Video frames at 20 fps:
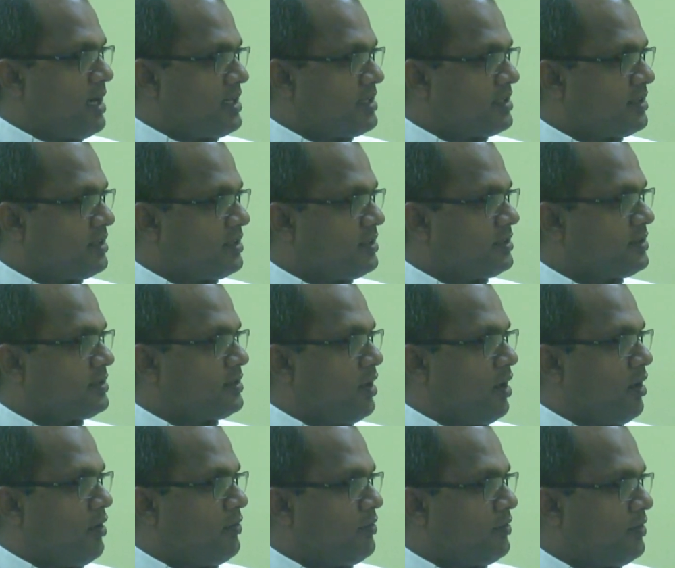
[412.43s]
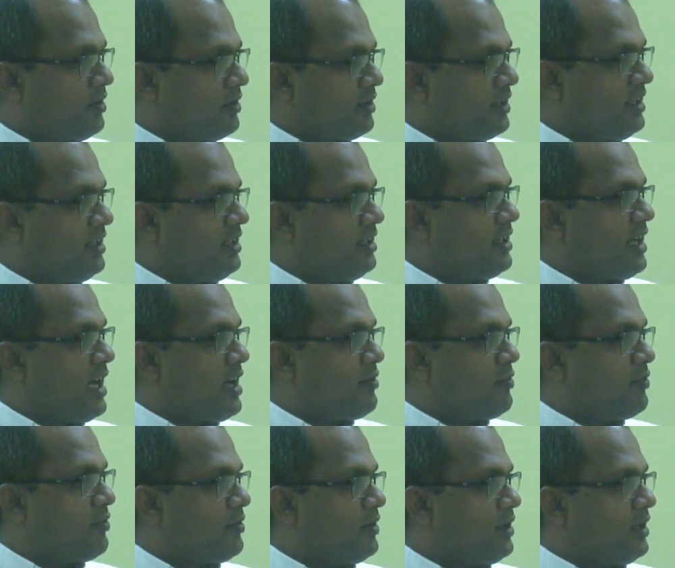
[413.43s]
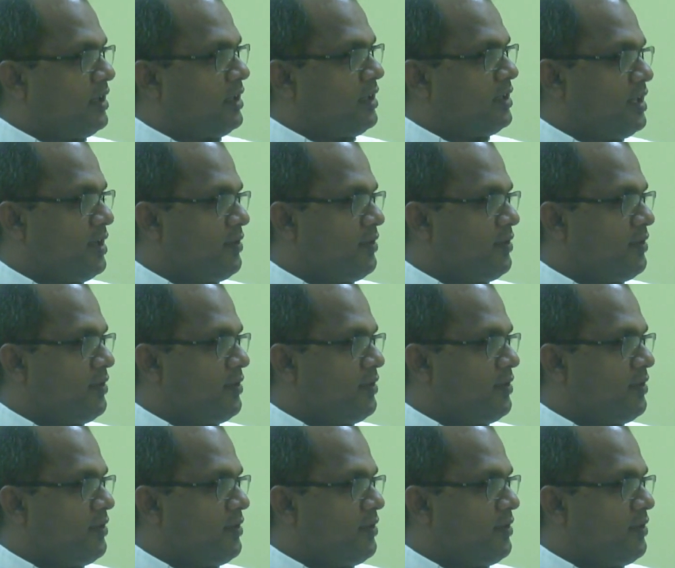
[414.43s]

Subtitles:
matters of real life.